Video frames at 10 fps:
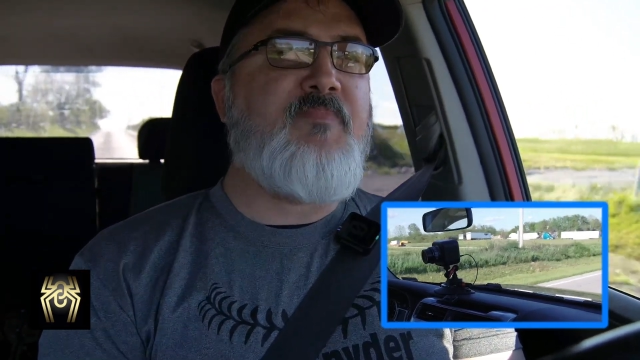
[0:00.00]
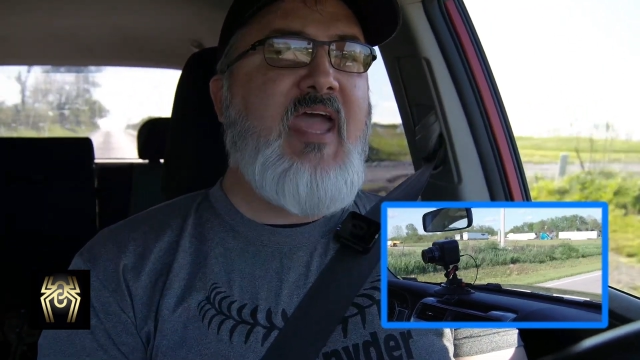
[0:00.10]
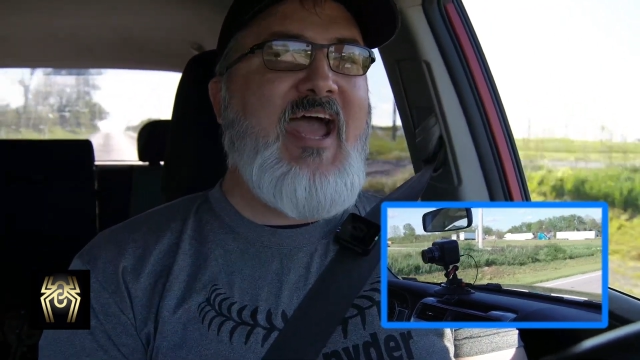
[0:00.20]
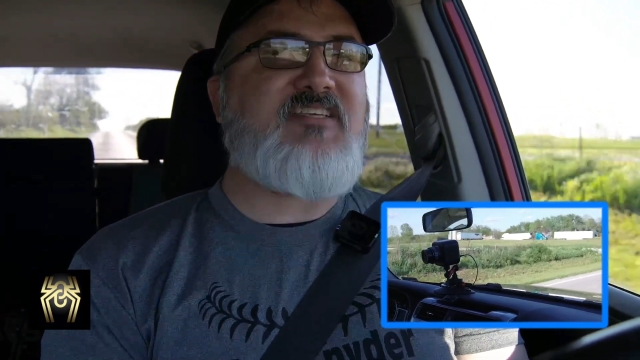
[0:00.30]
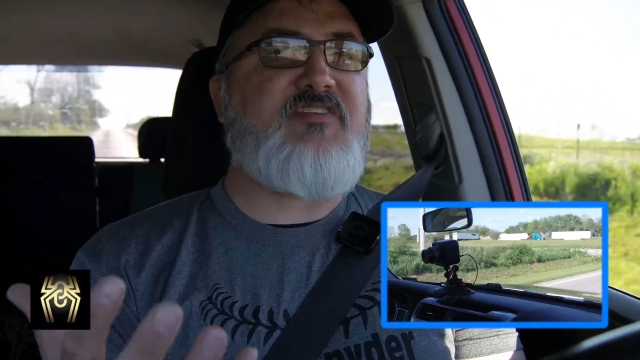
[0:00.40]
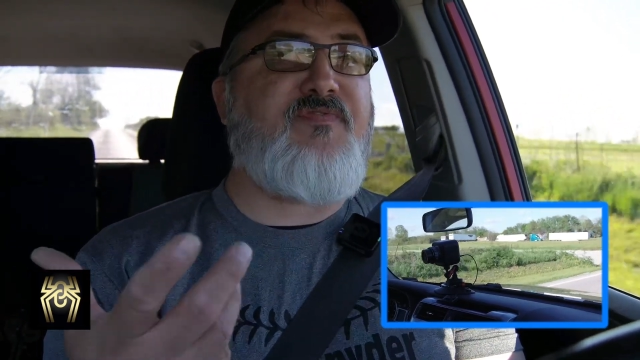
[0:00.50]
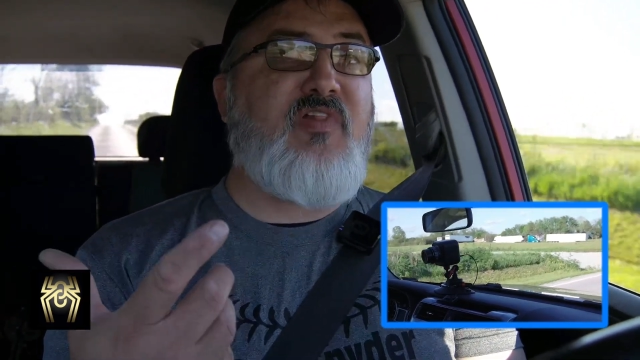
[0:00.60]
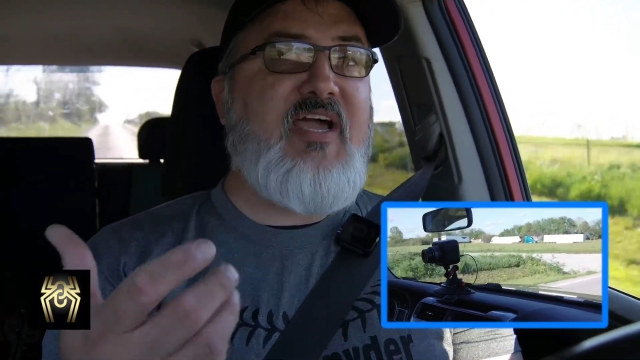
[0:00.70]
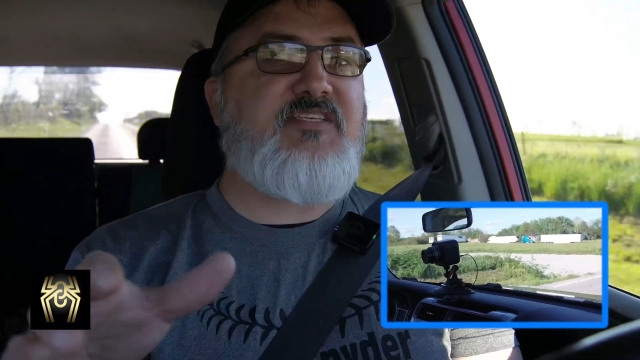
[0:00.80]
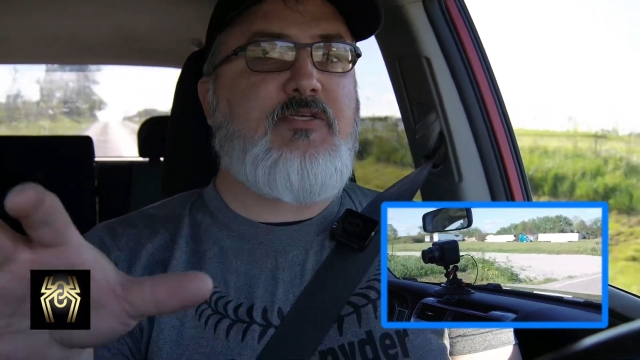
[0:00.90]
has to
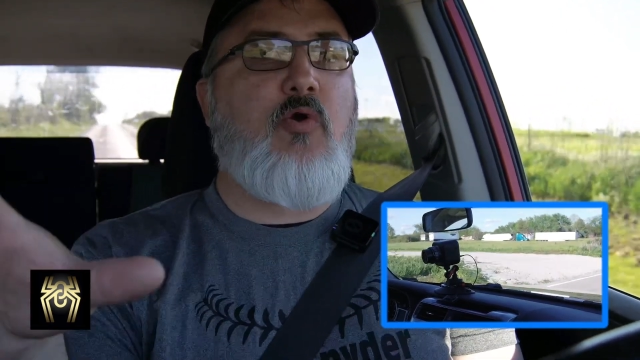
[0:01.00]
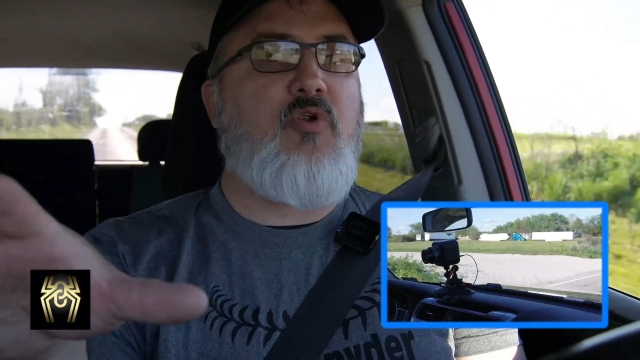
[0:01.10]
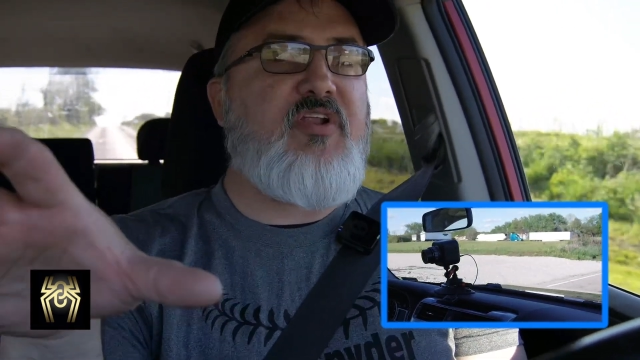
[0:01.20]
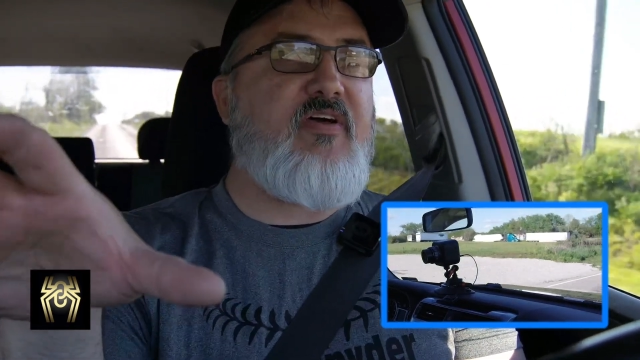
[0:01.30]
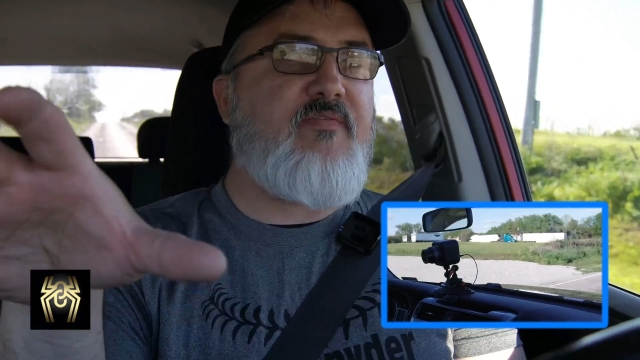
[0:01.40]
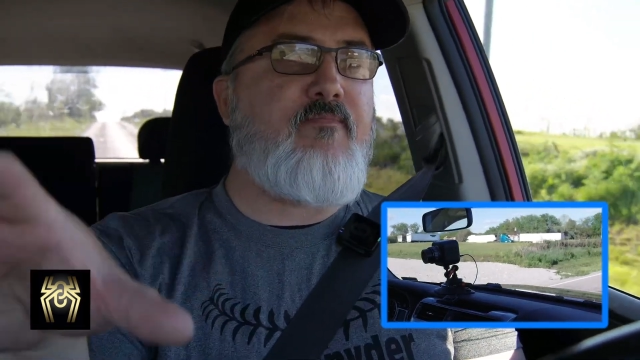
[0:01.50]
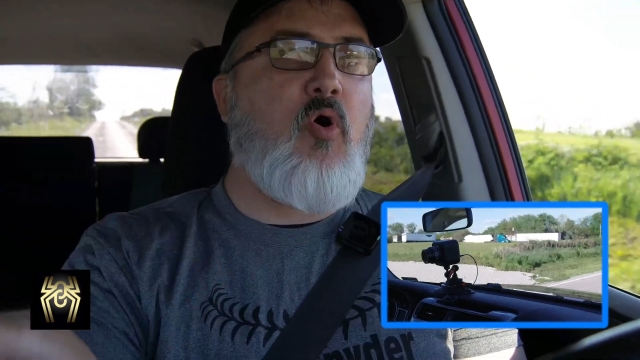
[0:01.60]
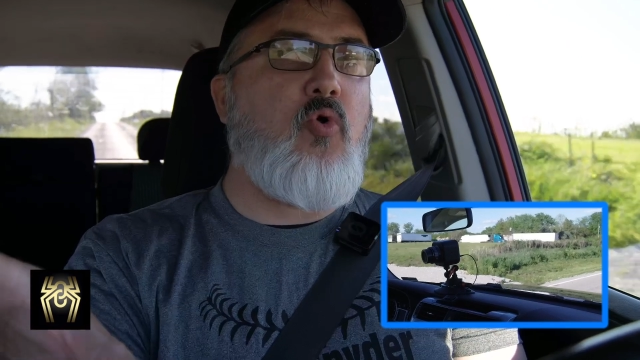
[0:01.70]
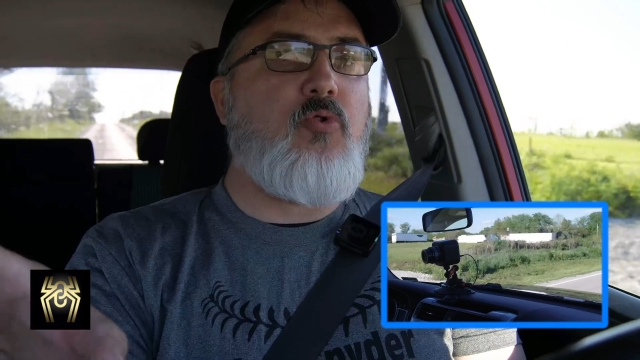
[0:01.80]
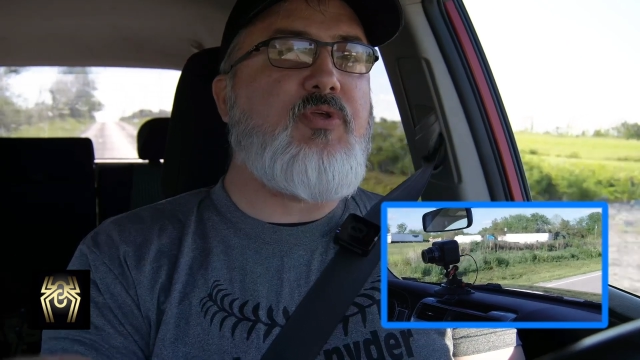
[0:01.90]
flex in order to
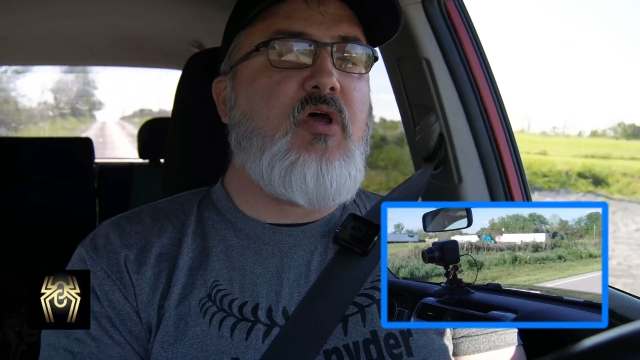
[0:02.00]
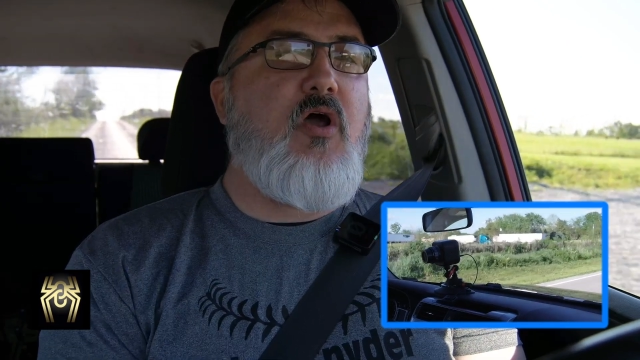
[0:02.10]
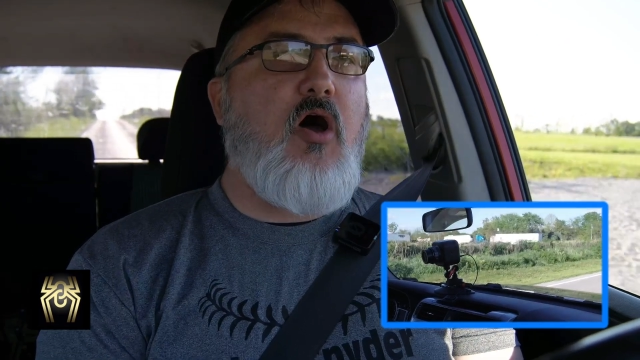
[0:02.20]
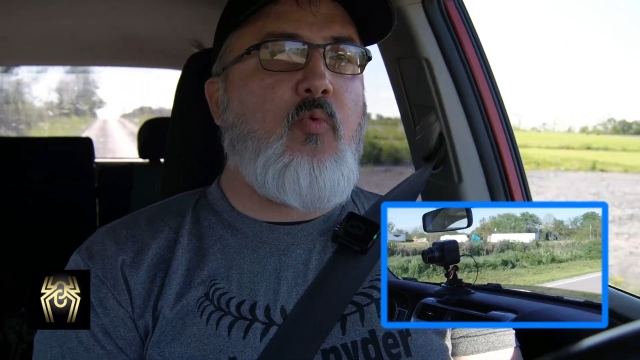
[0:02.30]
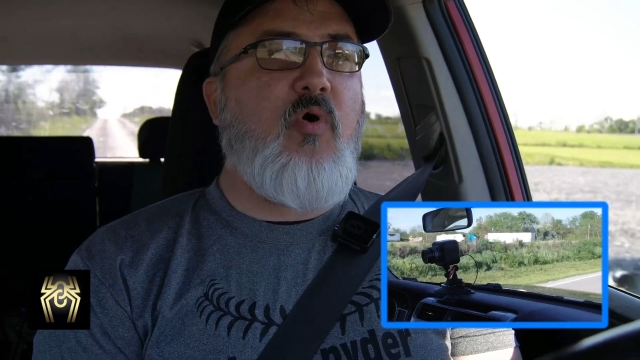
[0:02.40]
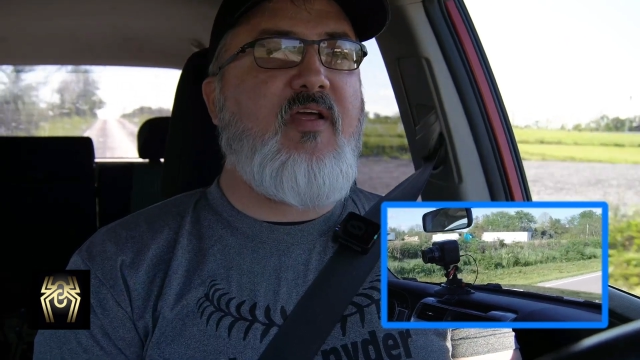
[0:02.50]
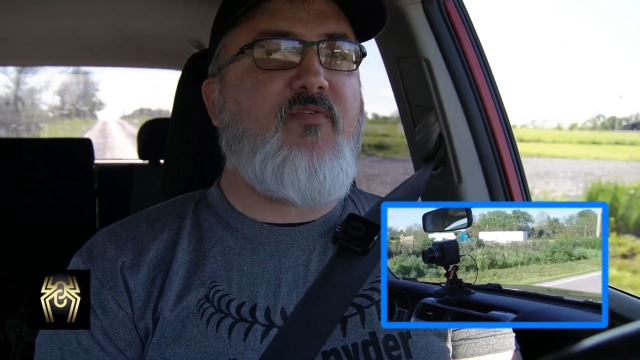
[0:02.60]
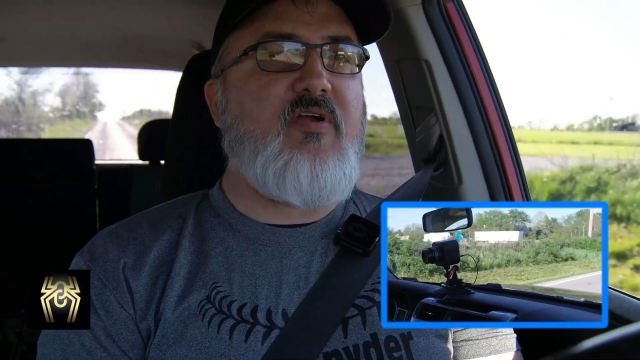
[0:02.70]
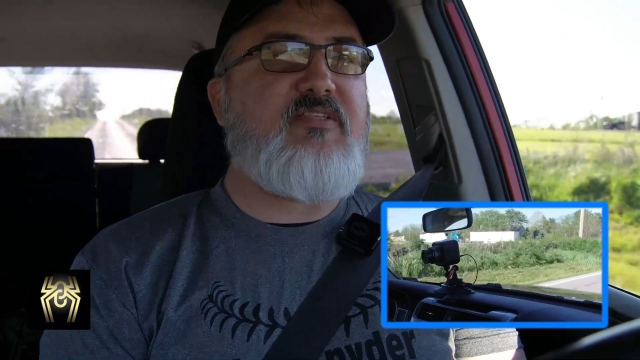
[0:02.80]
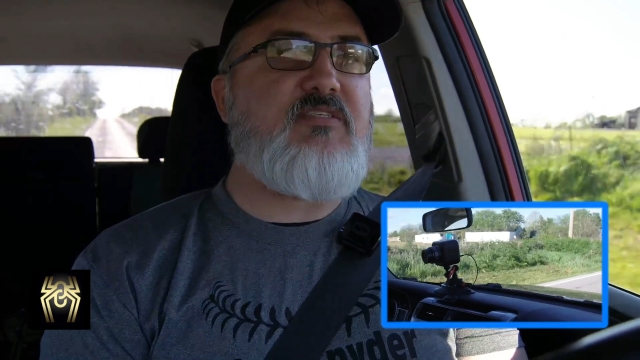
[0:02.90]
mold on
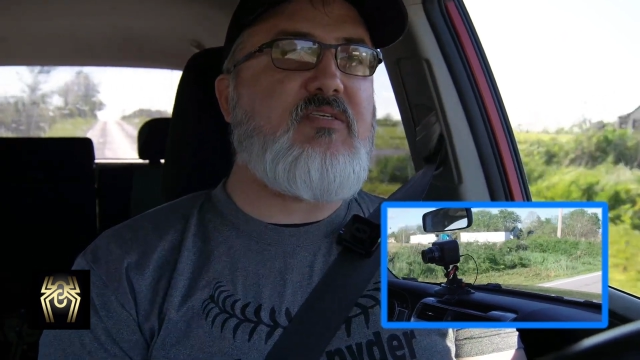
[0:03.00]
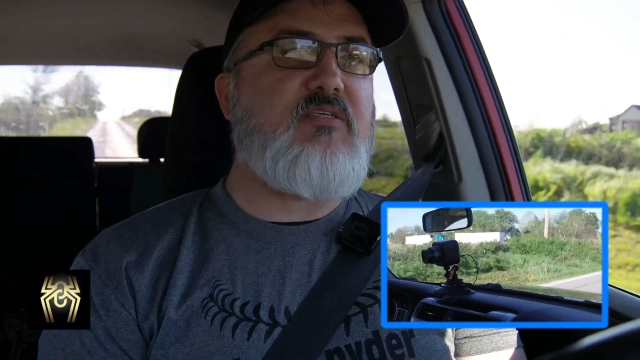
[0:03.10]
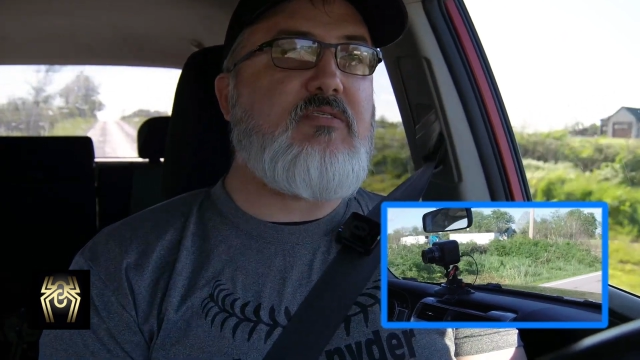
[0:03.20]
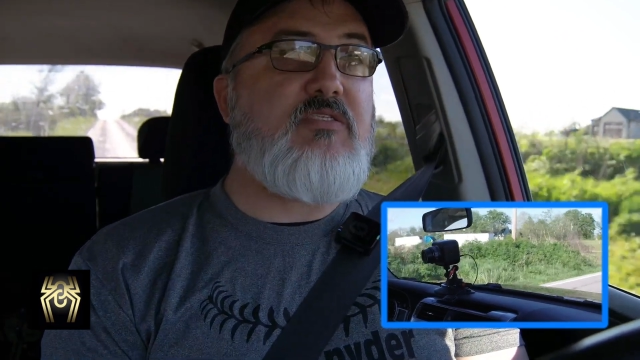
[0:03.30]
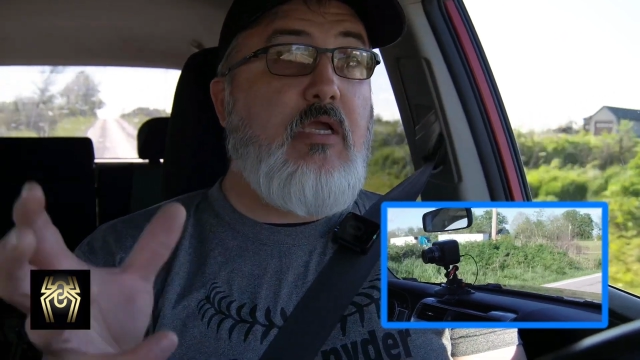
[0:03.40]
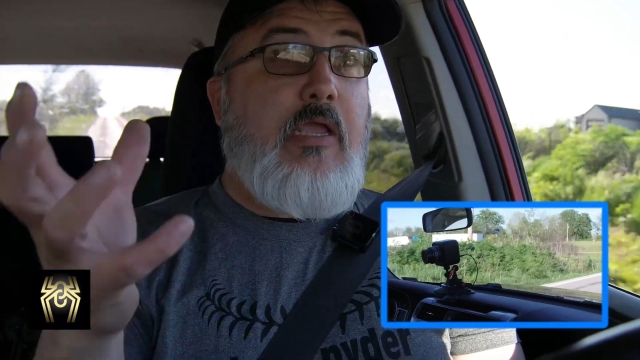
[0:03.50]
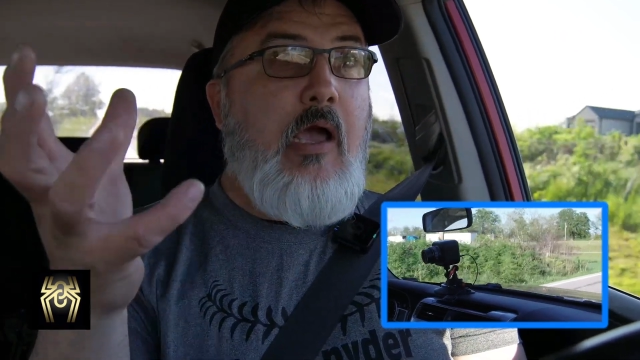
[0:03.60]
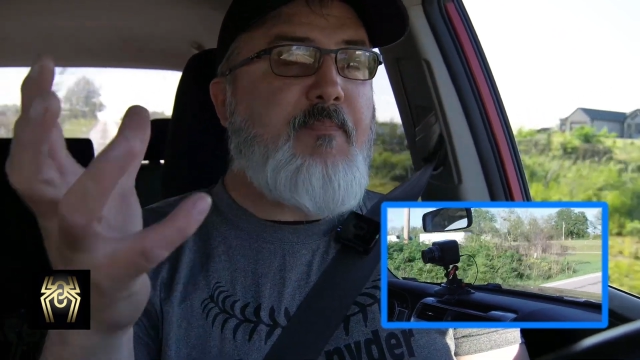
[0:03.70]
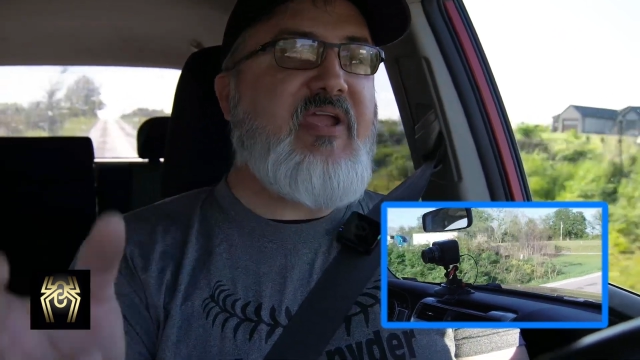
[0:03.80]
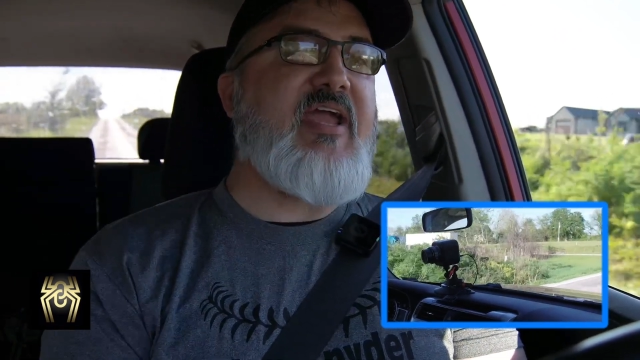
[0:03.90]
whatever it's sucking
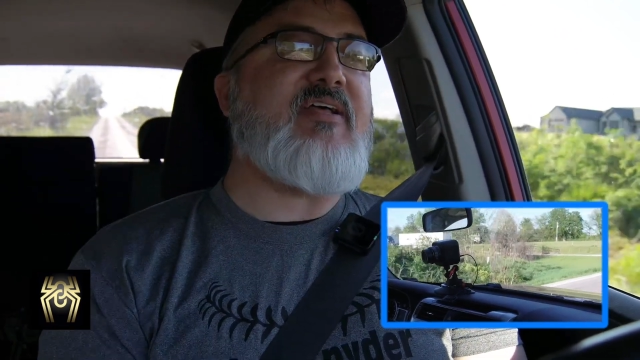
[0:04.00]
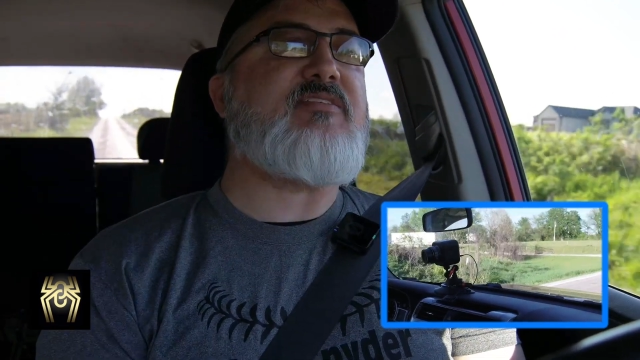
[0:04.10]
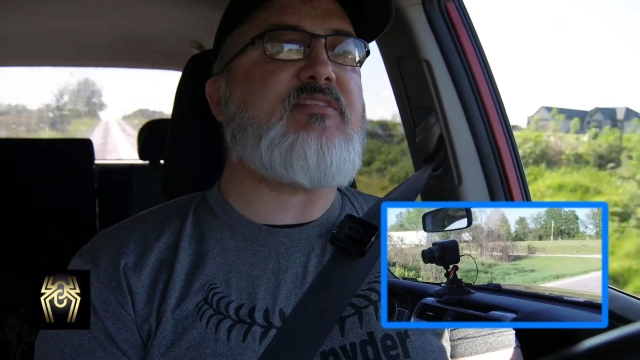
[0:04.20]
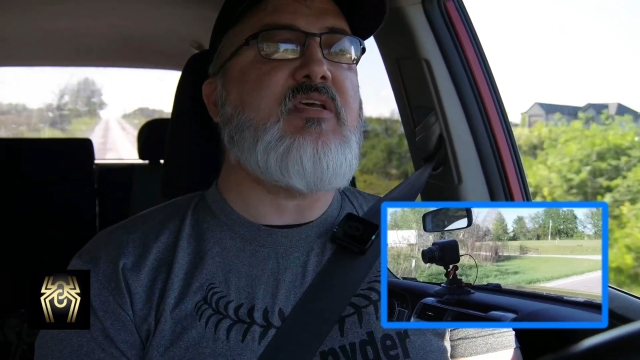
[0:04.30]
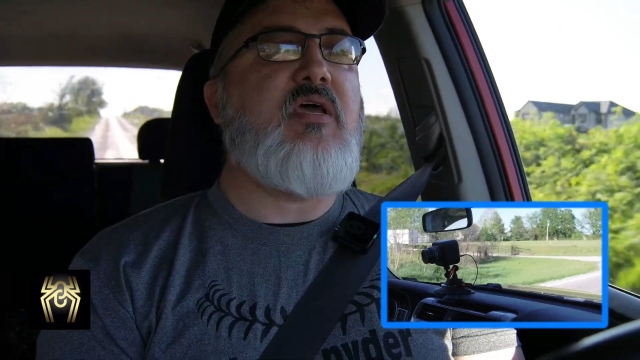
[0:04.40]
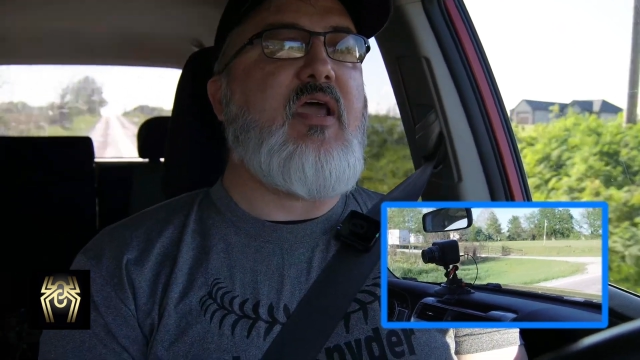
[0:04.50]
up against.